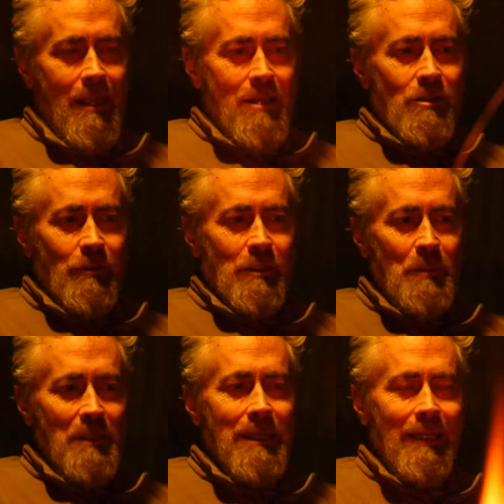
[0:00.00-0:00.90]
So to
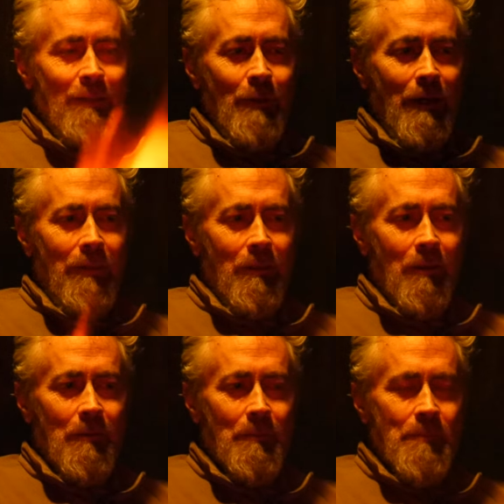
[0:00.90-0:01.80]
begin with,
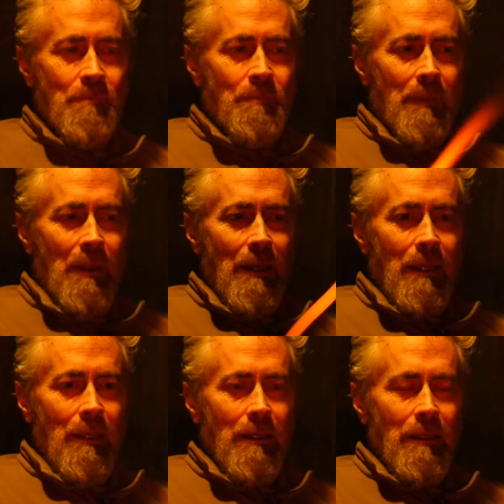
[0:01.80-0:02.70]

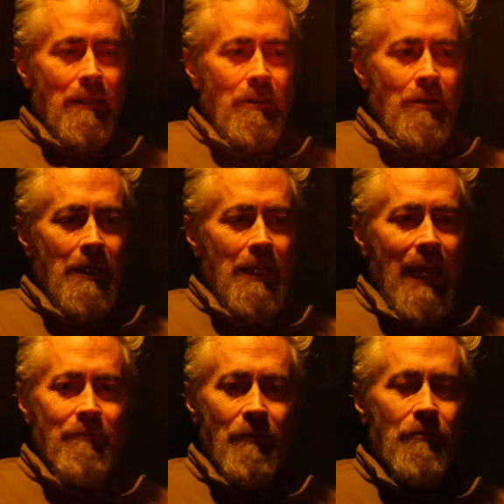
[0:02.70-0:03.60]
you're going to
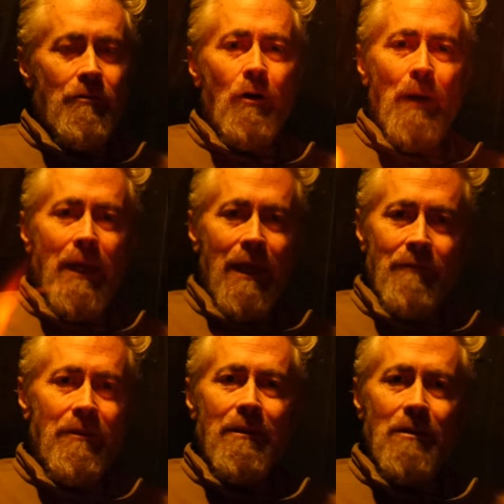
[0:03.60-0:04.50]
have to throw away
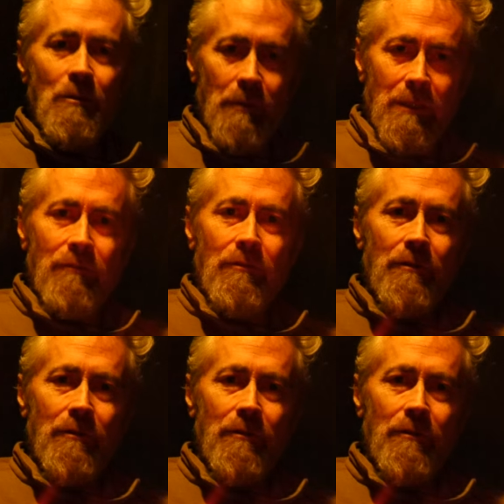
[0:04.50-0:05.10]
everything you believe.